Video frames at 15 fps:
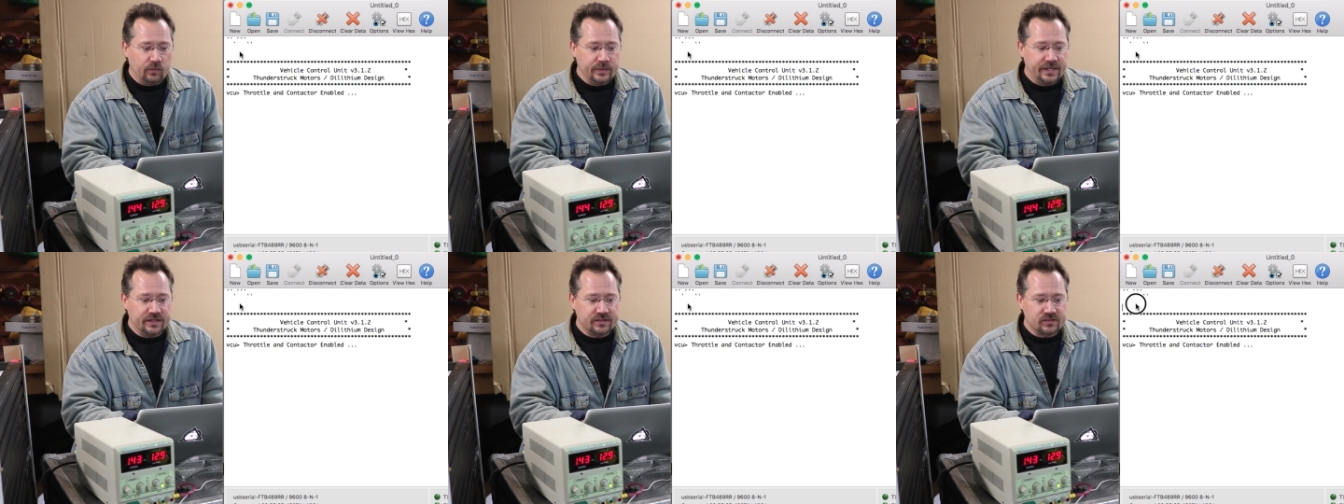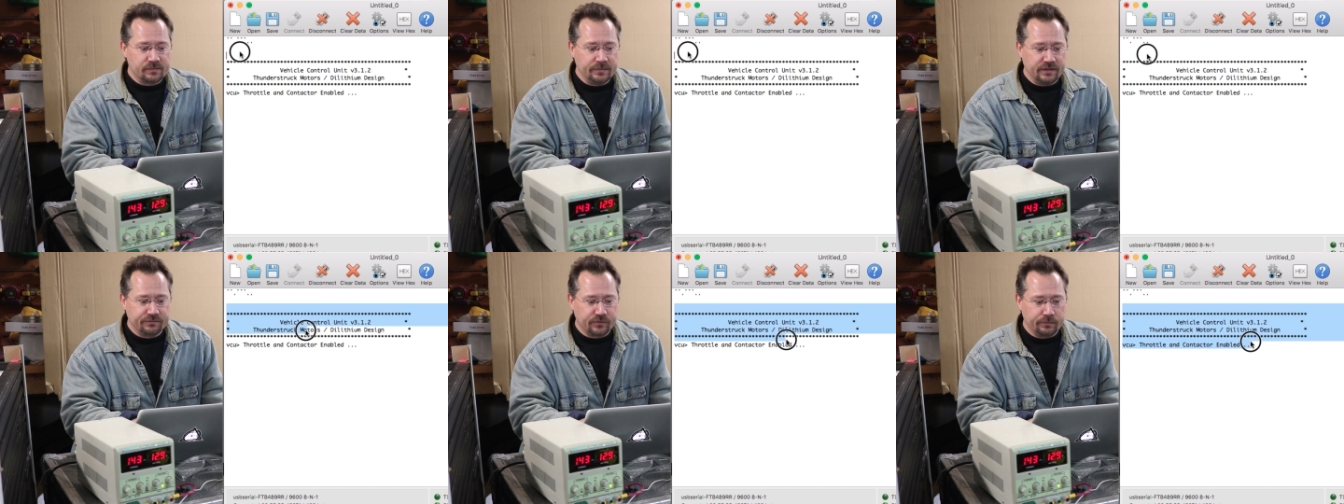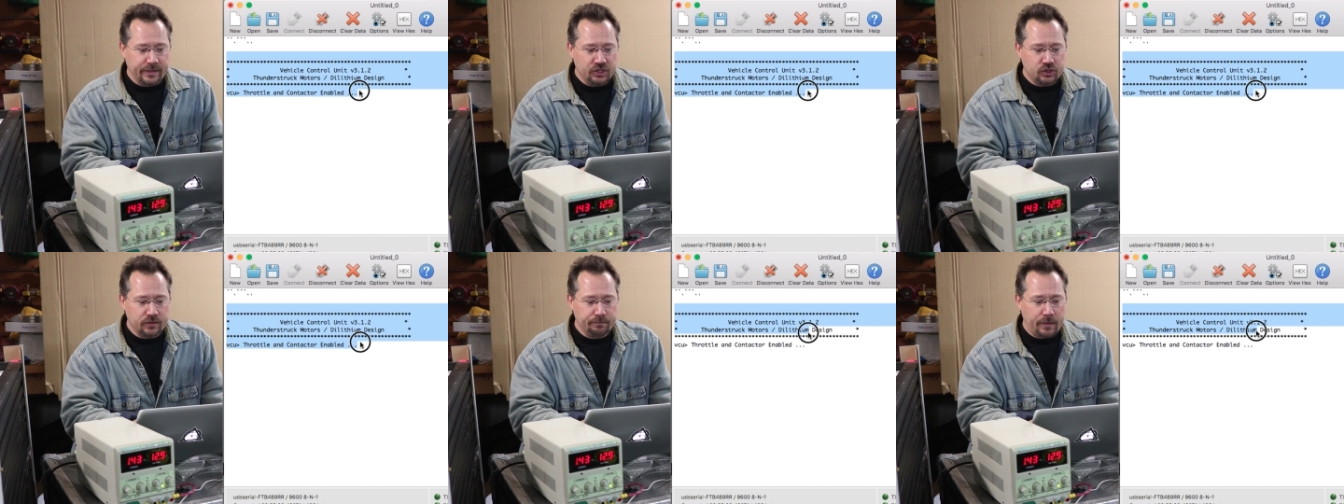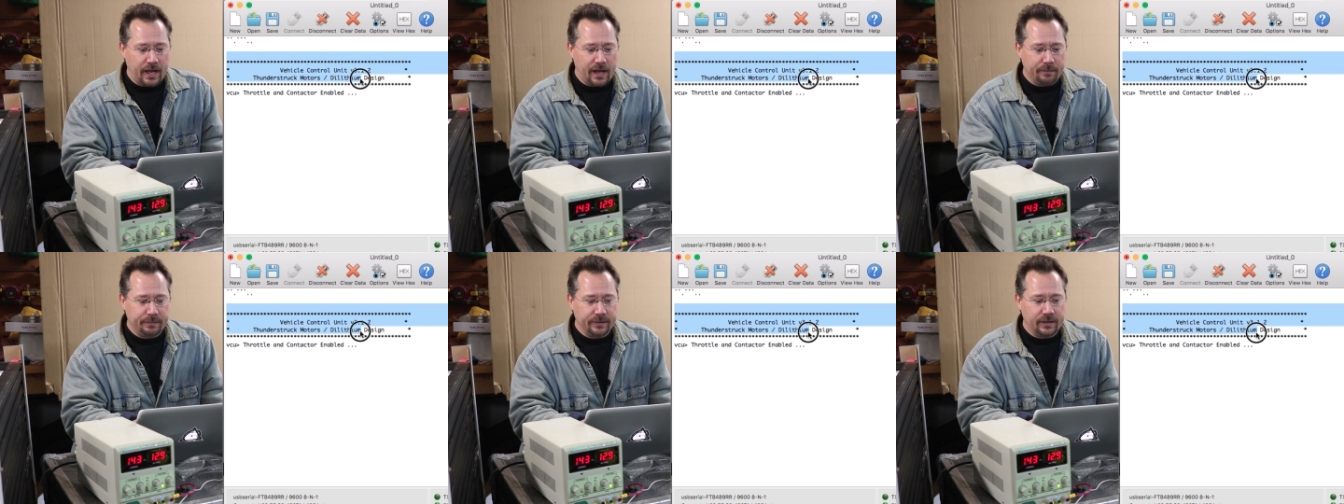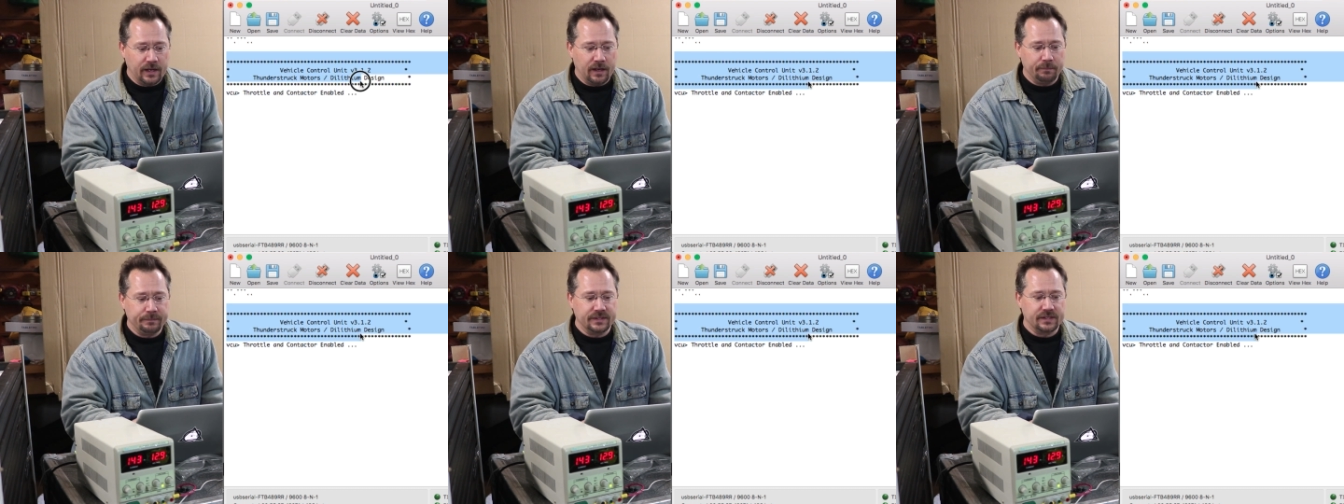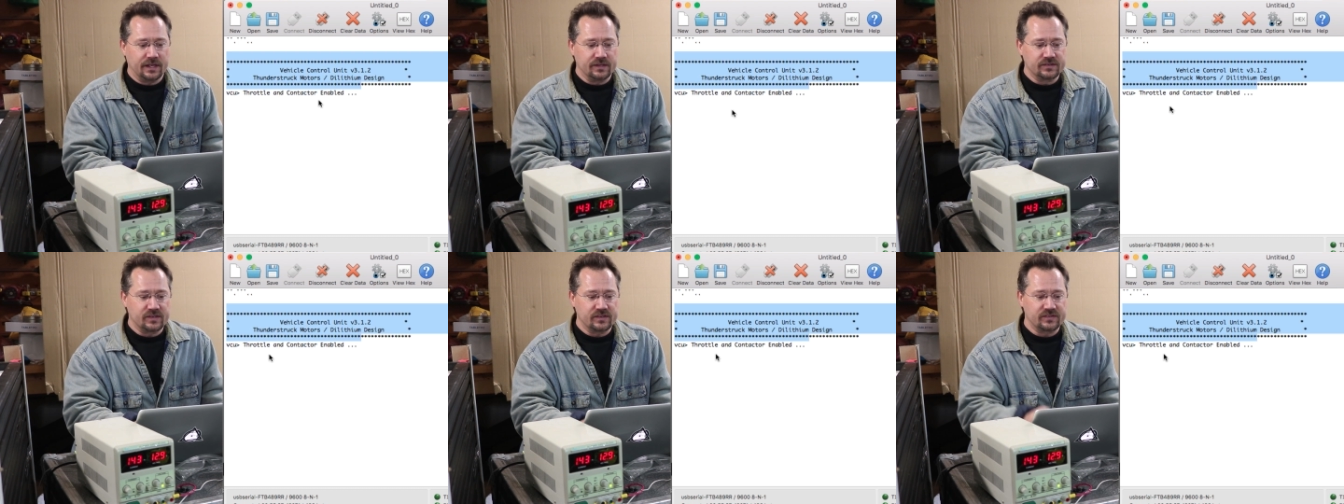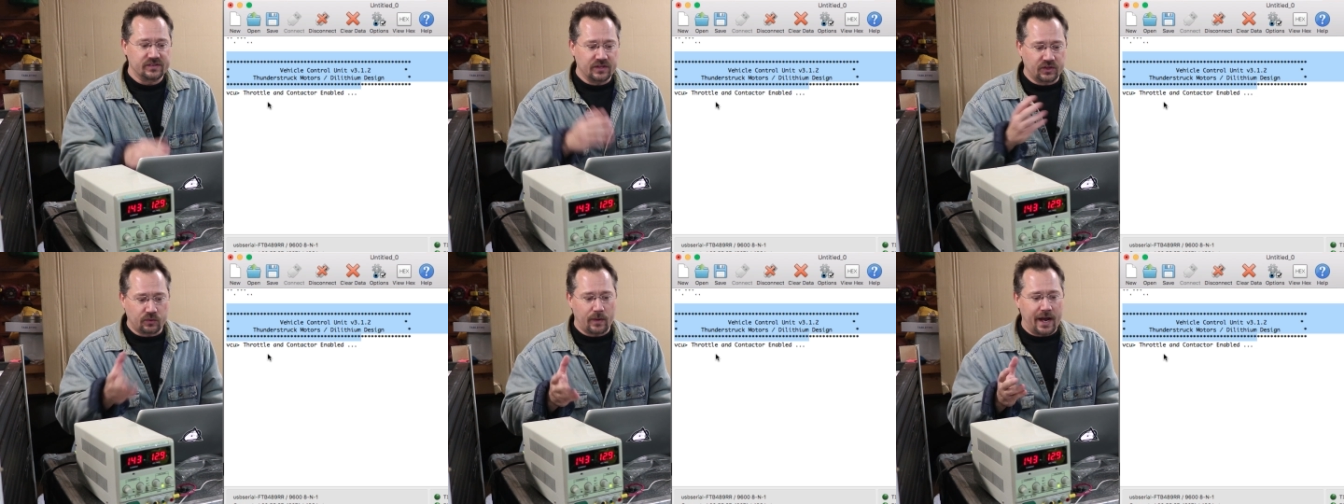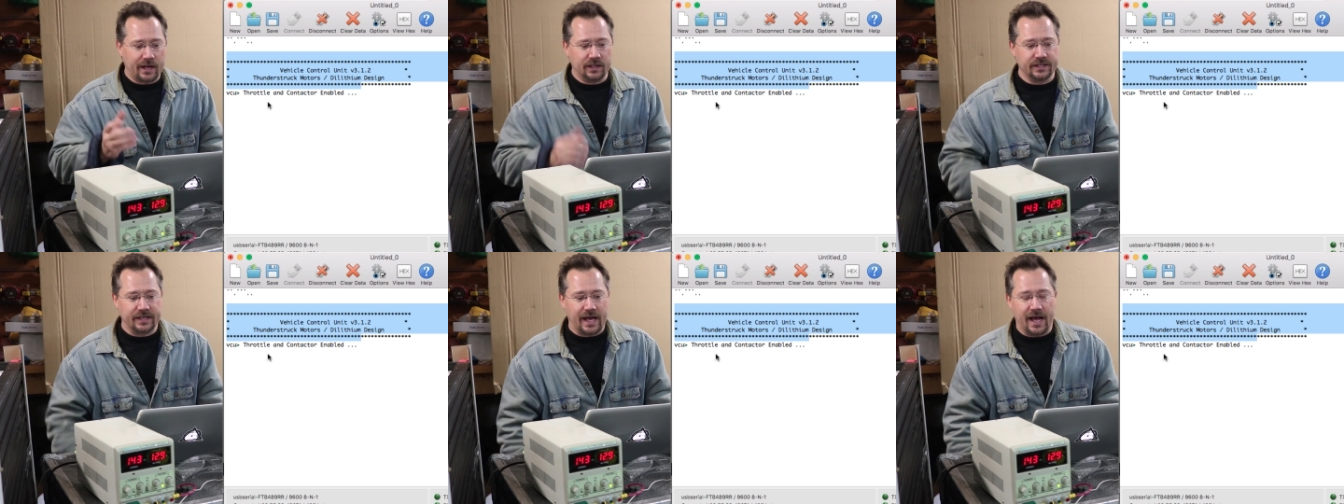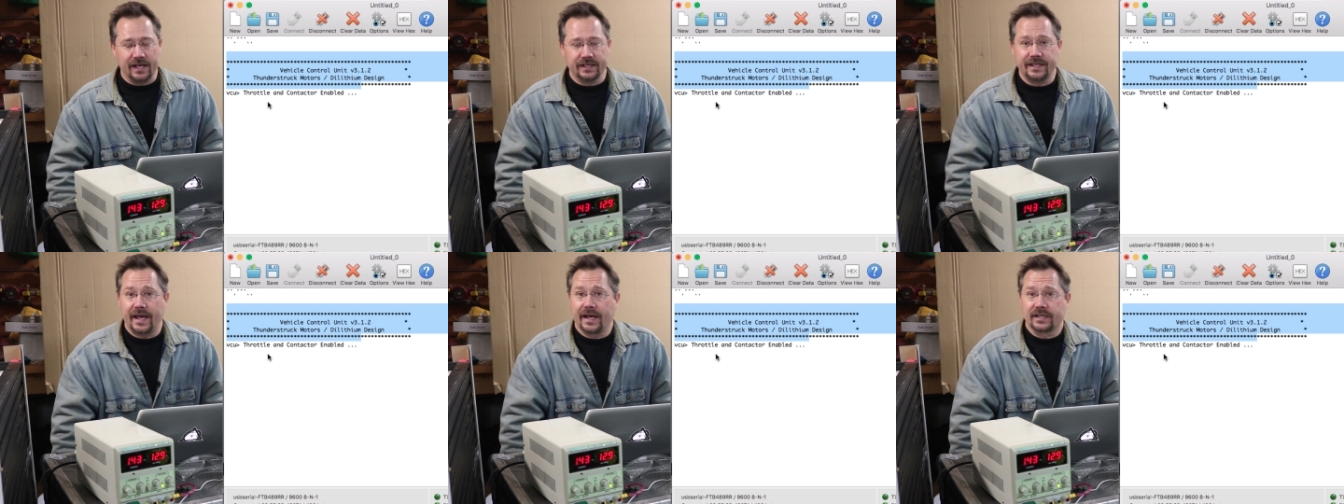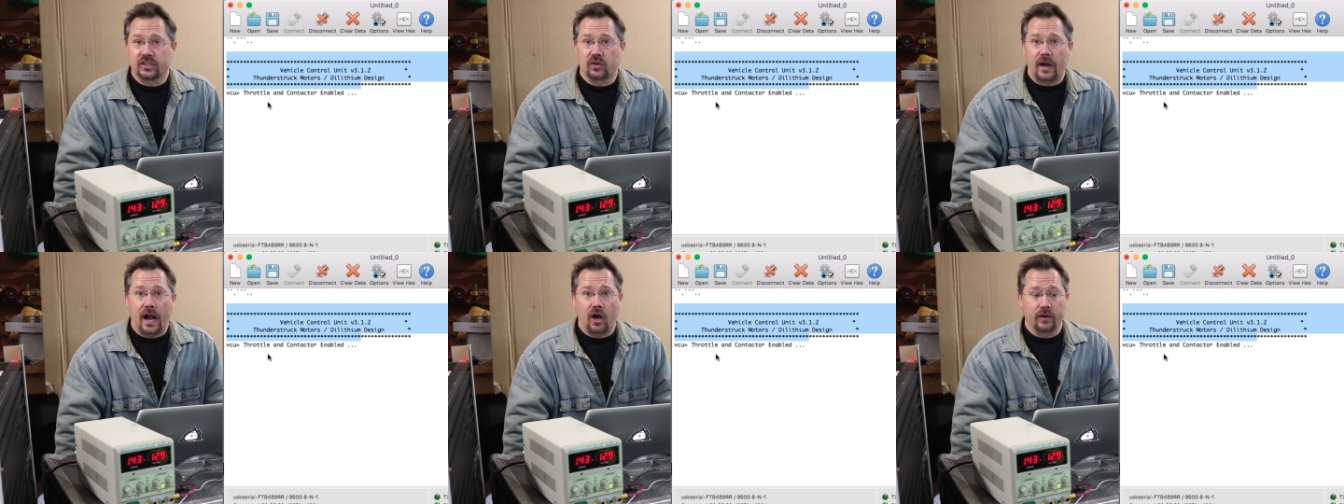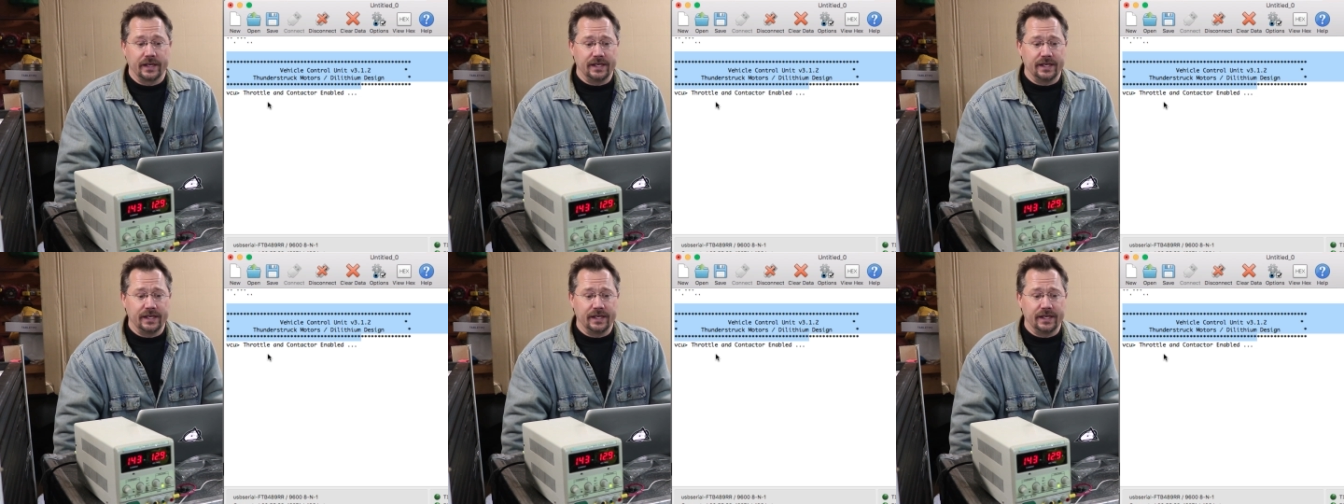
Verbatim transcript: we get some information popping up. It tells us the throttle and contactor are